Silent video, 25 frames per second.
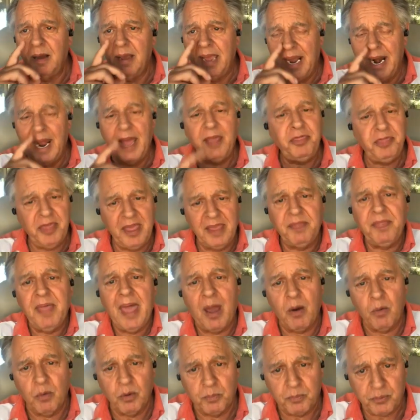And I think
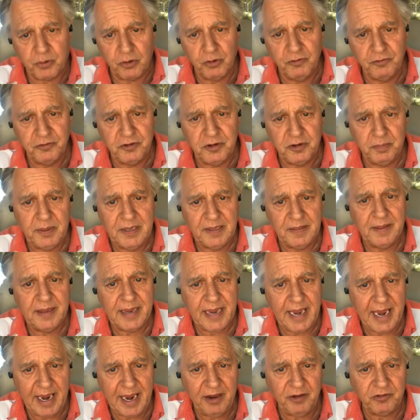that will prove to be the
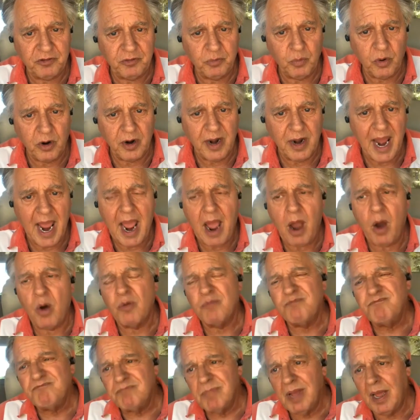case. We're
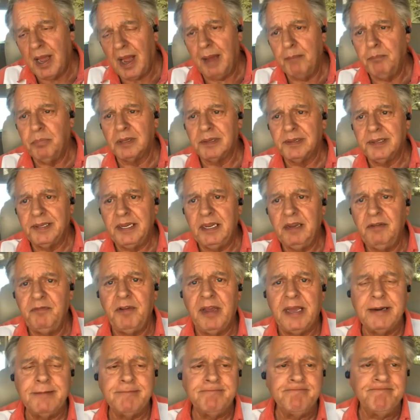now, I believe,
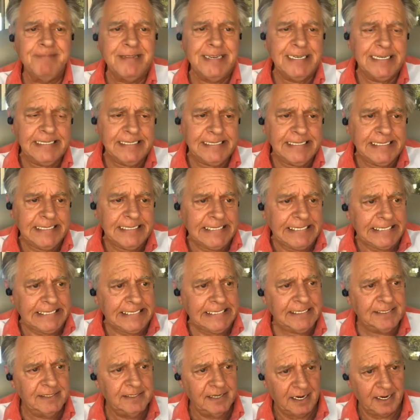at
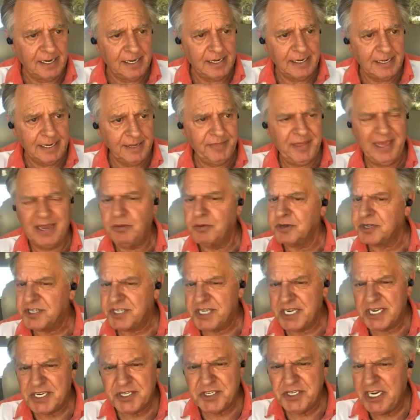I think it was
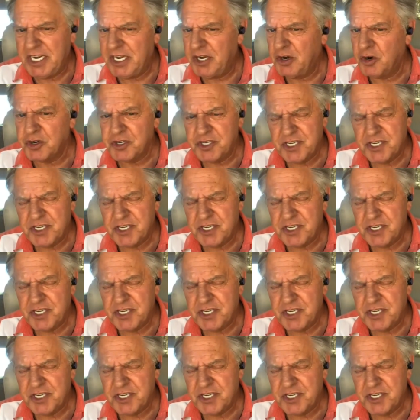16 or